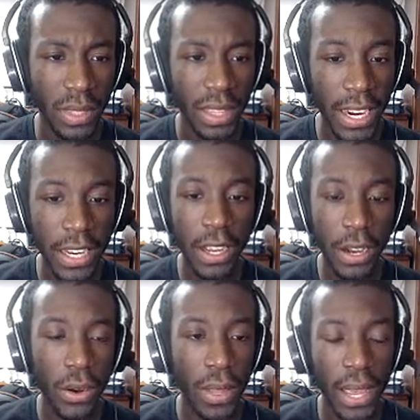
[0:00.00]
There you
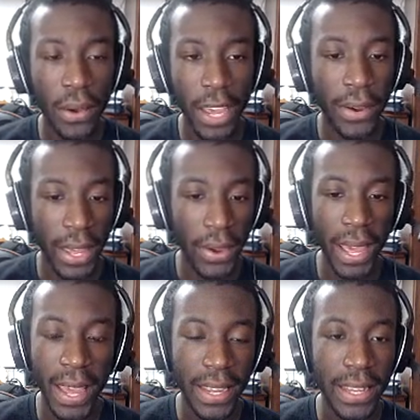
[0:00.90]
go. Okay, okay, okay,
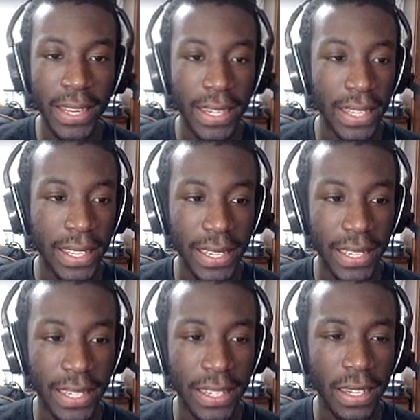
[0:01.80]
okay. Good, good, good, good,
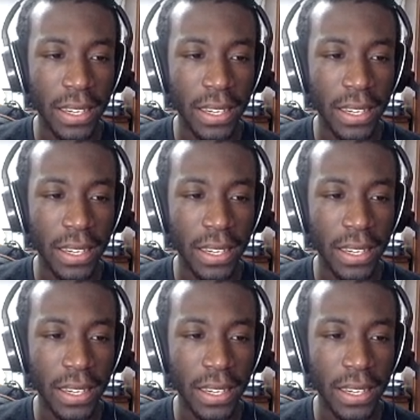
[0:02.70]
good.